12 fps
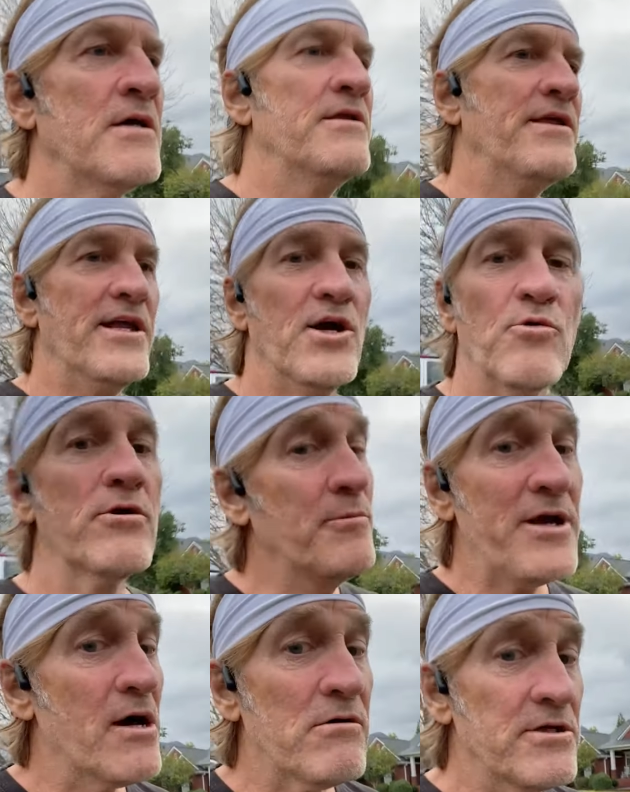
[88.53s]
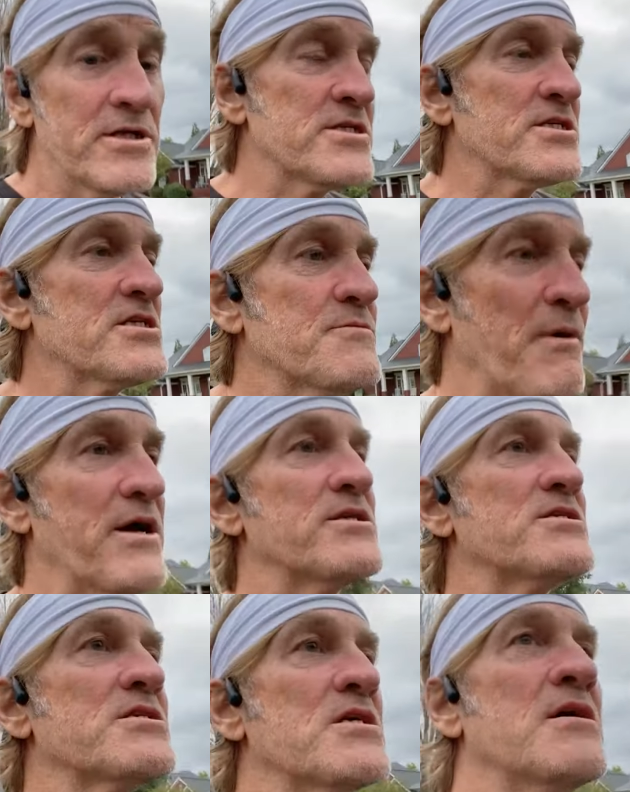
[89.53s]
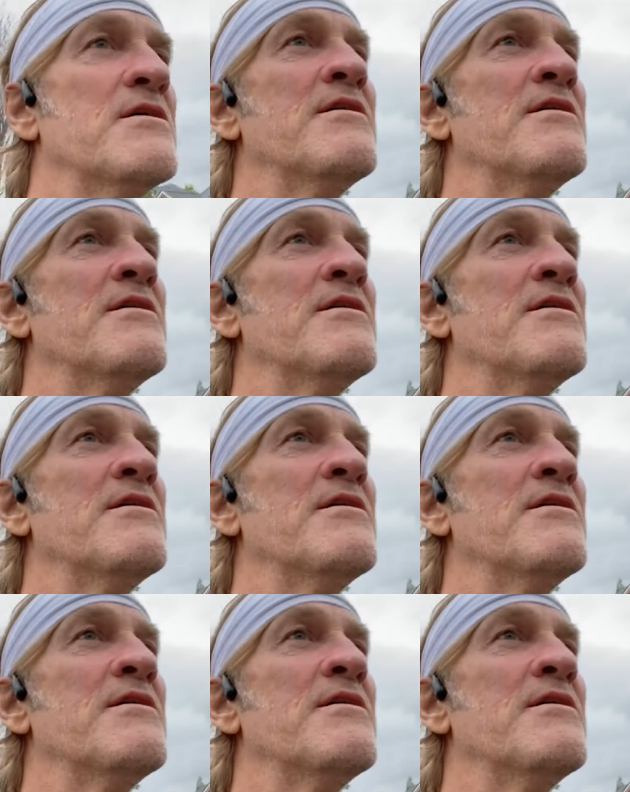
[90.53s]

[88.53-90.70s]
They don't want to be held in suspense.